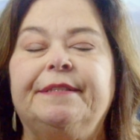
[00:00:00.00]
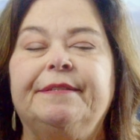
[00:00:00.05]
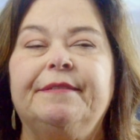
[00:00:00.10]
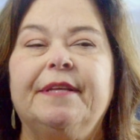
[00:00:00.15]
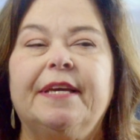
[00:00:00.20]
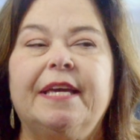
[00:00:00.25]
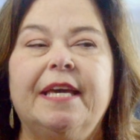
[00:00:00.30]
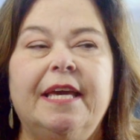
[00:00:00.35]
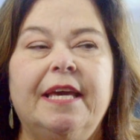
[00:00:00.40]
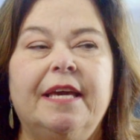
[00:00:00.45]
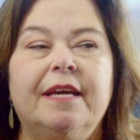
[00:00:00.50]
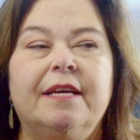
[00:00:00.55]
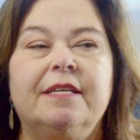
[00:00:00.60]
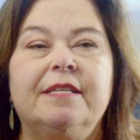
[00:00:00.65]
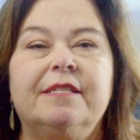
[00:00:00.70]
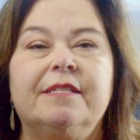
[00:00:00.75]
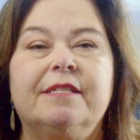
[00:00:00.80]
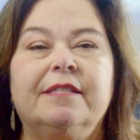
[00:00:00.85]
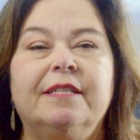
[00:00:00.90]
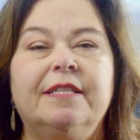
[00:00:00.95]
The key
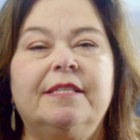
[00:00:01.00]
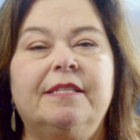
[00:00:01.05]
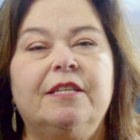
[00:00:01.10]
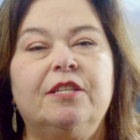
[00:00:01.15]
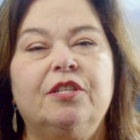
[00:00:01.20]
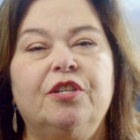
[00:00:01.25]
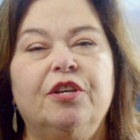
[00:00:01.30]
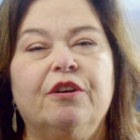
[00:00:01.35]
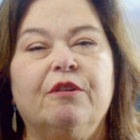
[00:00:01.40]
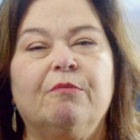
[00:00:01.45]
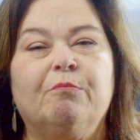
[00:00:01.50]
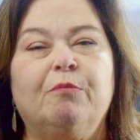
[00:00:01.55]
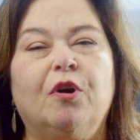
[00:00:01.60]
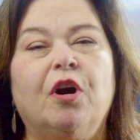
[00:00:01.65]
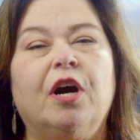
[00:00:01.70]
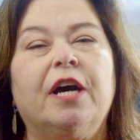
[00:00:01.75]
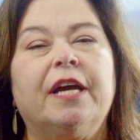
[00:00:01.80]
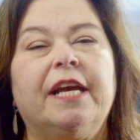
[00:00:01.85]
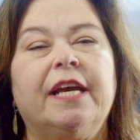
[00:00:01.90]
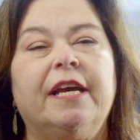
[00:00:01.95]
is listen to your
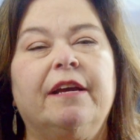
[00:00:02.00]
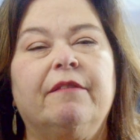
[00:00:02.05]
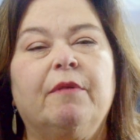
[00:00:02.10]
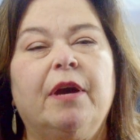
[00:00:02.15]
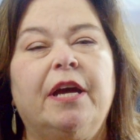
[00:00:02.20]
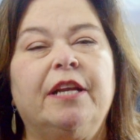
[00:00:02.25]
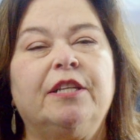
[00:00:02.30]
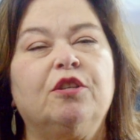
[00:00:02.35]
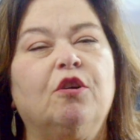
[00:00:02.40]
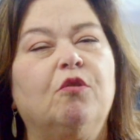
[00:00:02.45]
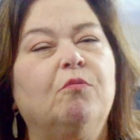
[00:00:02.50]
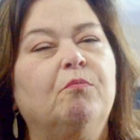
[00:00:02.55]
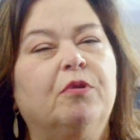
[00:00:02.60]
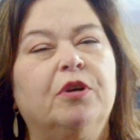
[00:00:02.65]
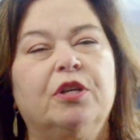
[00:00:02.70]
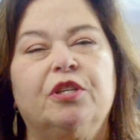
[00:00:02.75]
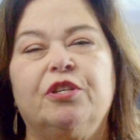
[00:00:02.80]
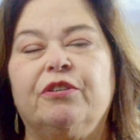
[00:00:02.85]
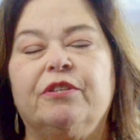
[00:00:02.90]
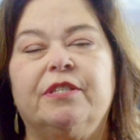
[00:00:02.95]
body and don't
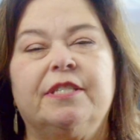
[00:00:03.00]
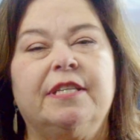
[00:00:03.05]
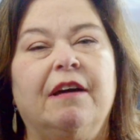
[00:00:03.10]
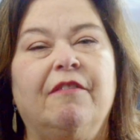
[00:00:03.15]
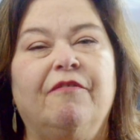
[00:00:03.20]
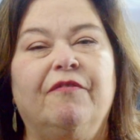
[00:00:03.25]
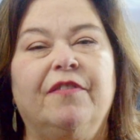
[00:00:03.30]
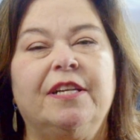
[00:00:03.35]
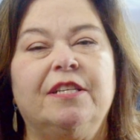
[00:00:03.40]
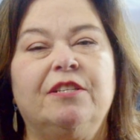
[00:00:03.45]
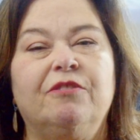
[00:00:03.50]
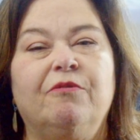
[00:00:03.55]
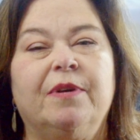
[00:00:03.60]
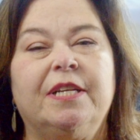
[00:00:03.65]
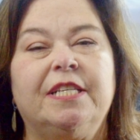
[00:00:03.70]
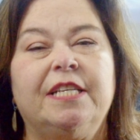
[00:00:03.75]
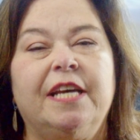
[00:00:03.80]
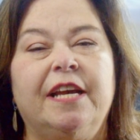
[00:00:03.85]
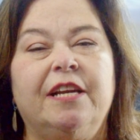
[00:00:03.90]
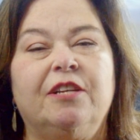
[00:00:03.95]
push yourself into
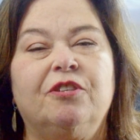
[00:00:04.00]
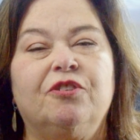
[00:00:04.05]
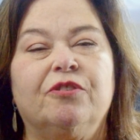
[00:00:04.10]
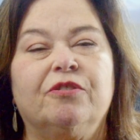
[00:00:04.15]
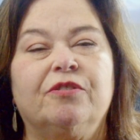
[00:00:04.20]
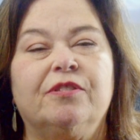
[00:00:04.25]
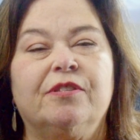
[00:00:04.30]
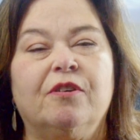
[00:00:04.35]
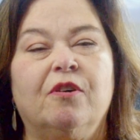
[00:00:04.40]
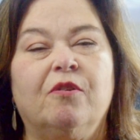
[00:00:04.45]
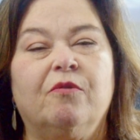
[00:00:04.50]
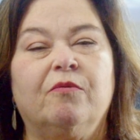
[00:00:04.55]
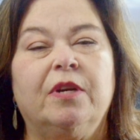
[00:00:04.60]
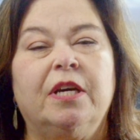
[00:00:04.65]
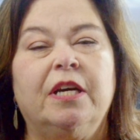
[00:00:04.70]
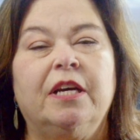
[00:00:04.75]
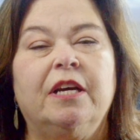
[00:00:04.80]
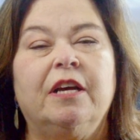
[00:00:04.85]
a danger zone.